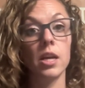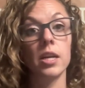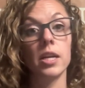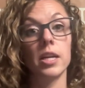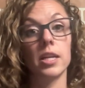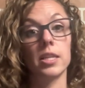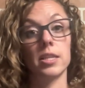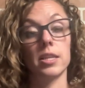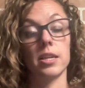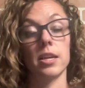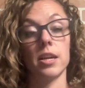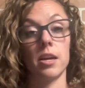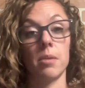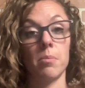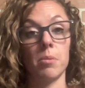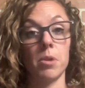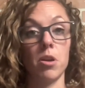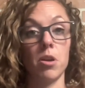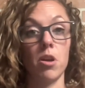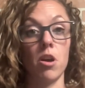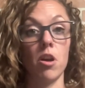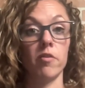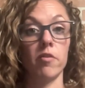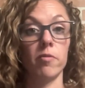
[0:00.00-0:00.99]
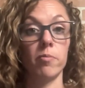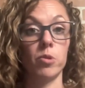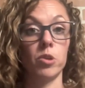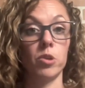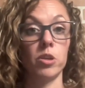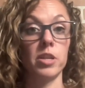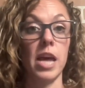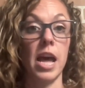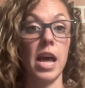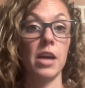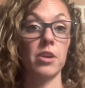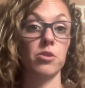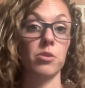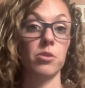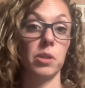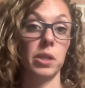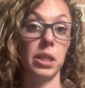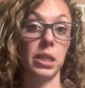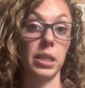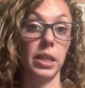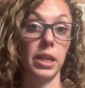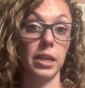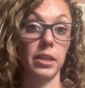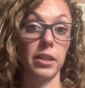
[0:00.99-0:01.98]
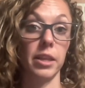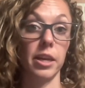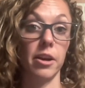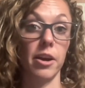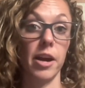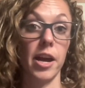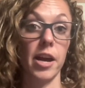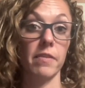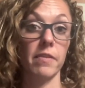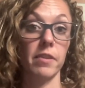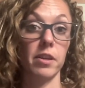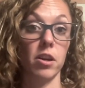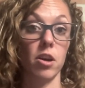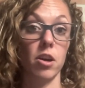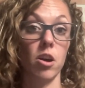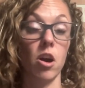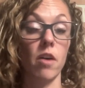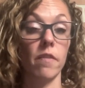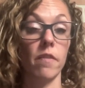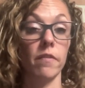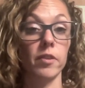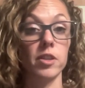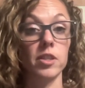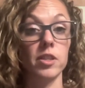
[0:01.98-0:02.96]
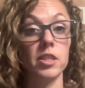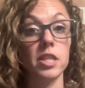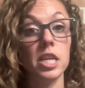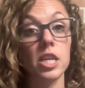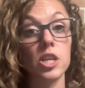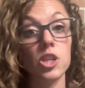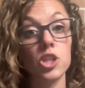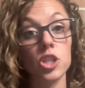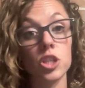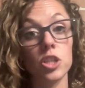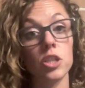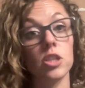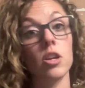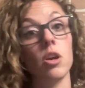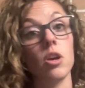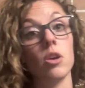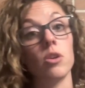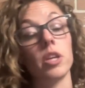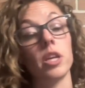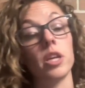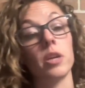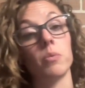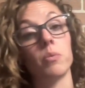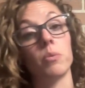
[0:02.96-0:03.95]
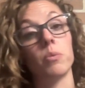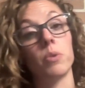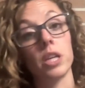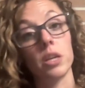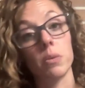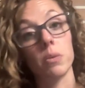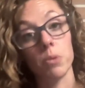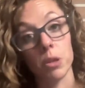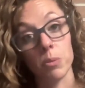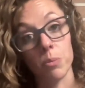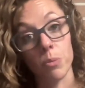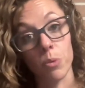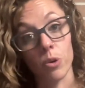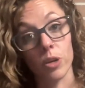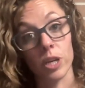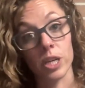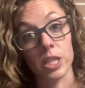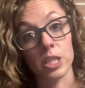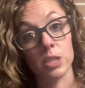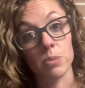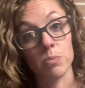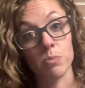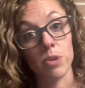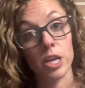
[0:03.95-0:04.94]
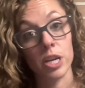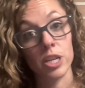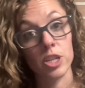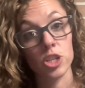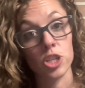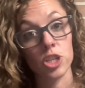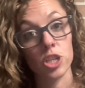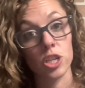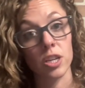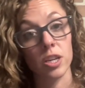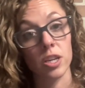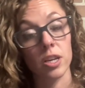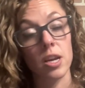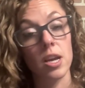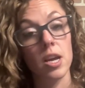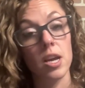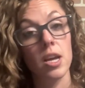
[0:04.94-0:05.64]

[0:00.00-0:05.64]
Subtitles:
Is it coming off more naturally like they're having a conversation? Are they reading with more expression?